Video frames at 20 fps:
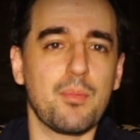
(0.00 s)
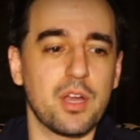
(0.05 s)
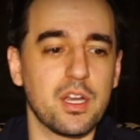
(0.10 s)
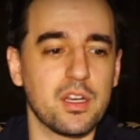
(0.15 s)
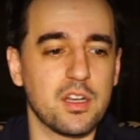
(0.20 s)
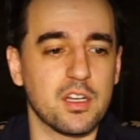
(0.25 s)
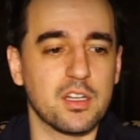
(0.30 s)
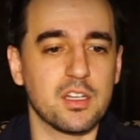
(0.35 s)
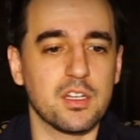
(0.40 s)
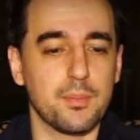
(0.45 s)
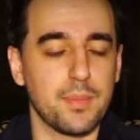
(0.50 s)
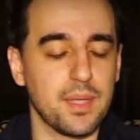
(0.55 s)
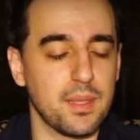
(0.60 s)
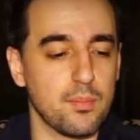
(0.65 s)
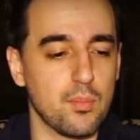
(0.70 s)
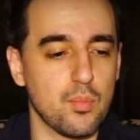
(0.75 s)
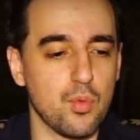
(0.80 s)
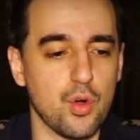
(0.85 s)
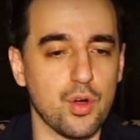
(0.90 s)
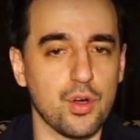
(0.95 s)
on it a bit
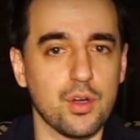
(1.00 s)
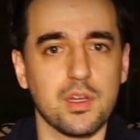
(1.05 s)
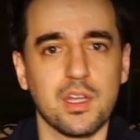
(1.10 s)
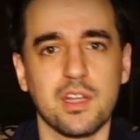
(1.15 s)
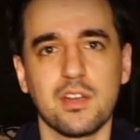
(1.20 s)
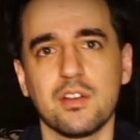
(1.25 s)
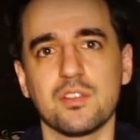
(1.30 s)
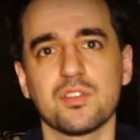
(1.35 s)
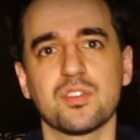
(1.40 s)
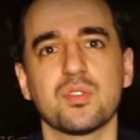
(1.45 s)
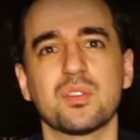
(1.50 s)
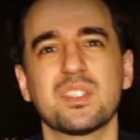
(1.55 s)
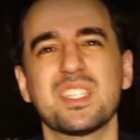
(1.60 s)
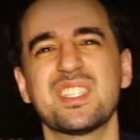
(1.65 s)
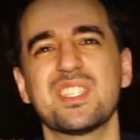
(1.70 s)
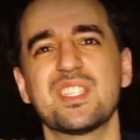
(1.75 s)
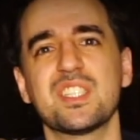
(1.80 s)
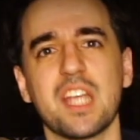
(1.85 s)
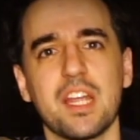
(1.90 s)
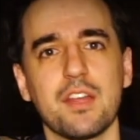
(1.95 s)
more and also to
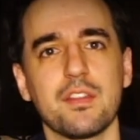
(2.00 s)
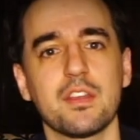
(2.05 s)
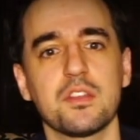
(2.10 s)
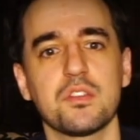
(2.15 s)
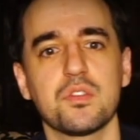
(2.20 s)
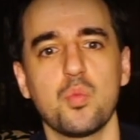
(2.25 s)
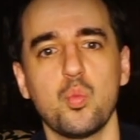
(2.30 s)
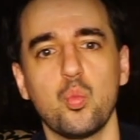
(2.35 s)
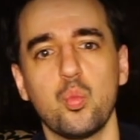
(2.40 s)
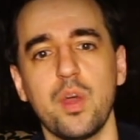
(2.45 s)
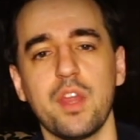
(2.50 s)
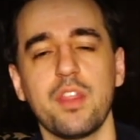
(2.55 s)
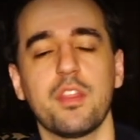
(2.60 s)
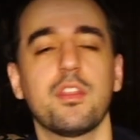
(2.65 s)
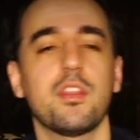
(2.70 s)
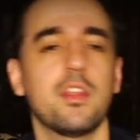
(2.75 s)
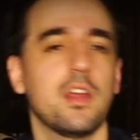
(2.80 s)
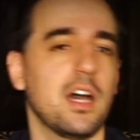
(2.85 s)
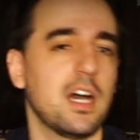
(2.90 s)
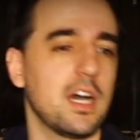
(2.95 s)
share this
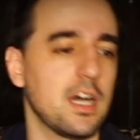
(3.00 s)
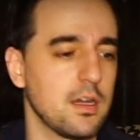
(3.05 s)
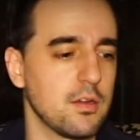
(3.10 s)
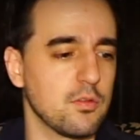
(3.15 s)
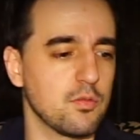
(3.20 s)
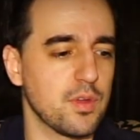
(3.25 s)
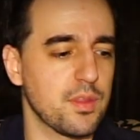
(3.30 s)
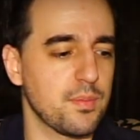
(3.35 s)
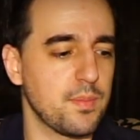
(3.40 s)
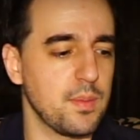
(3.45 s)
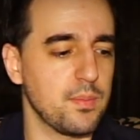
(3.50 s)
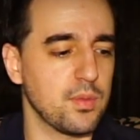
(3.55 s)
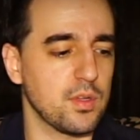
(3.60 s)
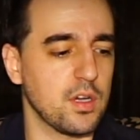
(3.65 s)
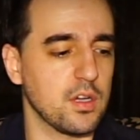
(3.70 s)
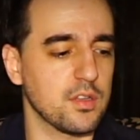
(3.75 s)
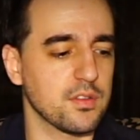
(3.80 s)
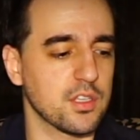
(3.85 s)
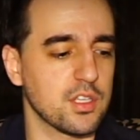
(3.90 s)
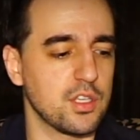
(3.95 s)
with people
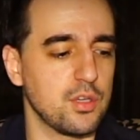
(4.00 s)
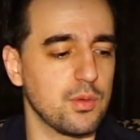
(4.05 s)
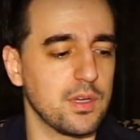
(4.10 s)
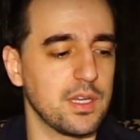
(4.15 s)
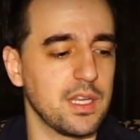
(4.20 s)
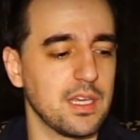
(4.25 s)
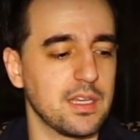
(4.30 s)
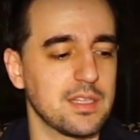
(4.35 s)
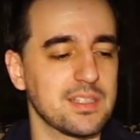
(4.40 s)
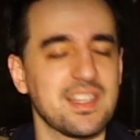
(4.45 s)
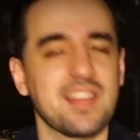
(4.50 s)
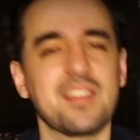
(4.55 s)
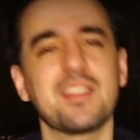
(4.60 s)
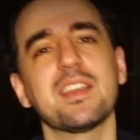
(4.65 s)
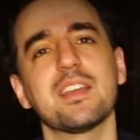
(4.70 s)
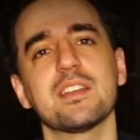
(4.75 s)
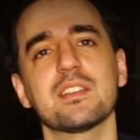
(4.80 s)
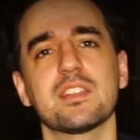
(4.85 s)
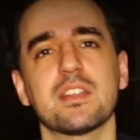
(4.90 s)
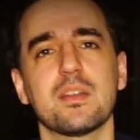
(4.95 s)
on the Q&A because I
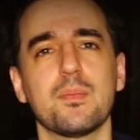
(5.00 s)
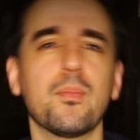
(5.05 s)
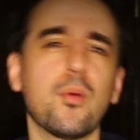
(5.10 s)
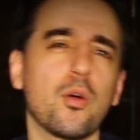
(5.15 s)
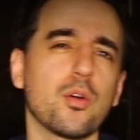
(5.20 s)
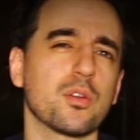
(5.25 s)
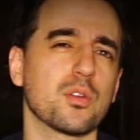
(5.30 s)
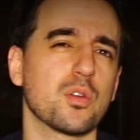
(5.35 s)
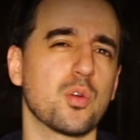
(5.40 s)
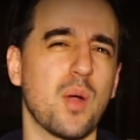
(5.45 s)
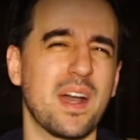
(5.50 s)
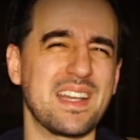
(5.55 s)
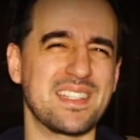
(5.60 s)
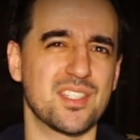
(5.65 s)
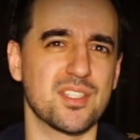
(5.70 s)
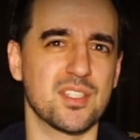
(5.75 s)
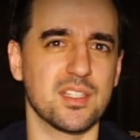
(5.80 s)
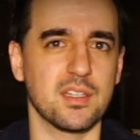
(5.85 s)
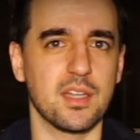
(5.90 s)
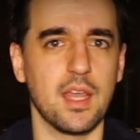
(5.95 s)
think it's an important
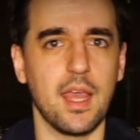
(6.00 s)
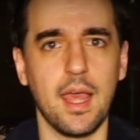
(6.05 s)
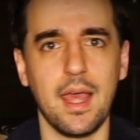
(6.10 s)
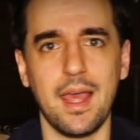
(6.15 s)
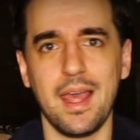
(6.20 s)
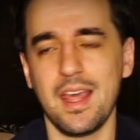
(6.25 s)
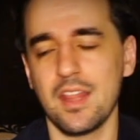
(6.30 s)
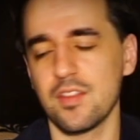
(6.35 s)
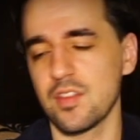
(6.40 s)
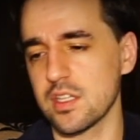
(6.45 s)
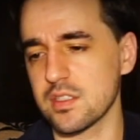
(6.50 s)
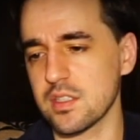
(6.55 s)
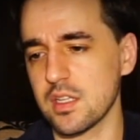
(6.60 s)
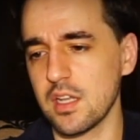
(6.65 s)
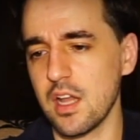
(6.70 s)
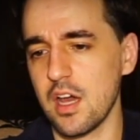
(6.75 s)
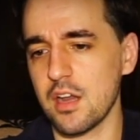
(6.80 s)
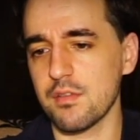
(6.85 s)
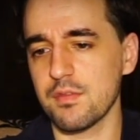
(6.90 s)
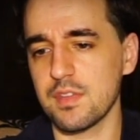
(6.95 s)
question. There's a
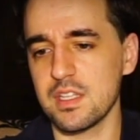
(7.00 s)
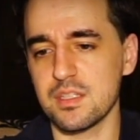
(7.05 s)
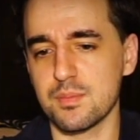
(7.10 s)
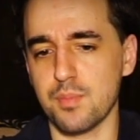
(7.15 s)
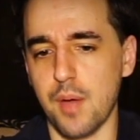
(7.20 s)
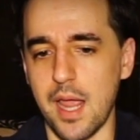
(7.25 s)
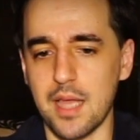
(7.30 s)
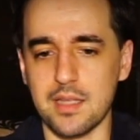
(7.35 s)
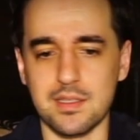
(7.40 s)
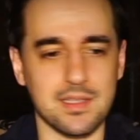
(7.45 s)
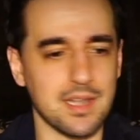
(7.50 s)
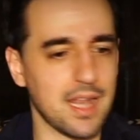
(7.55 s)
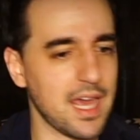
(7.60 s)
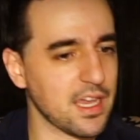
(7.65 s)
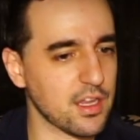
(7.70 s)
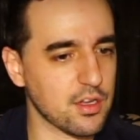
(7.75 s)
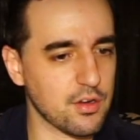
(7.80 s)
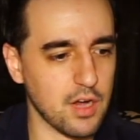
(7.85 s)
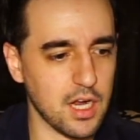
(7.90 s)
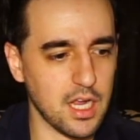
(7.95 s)
lot of these brands
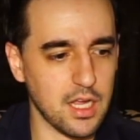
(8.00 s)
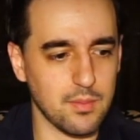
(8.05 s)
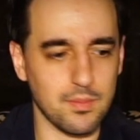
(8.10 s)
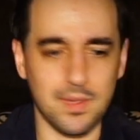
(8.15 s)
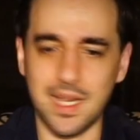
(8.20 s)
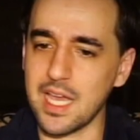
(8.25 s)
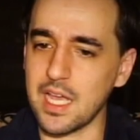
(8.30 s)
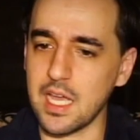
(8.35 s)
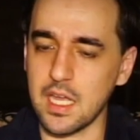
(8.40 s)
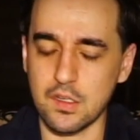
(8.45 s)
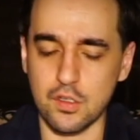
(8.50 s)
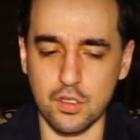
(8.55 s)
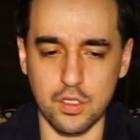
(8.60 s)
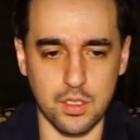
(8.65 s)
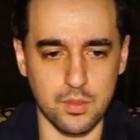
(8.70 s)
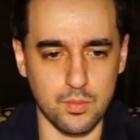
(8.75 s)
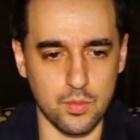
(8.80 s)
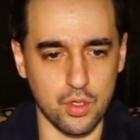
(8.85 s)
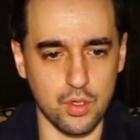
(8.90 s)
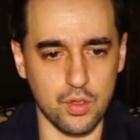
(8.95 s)
like Graham, like
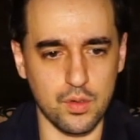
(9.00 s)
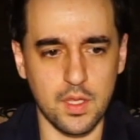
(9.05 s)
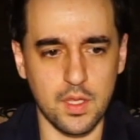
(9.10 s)
Anonimo,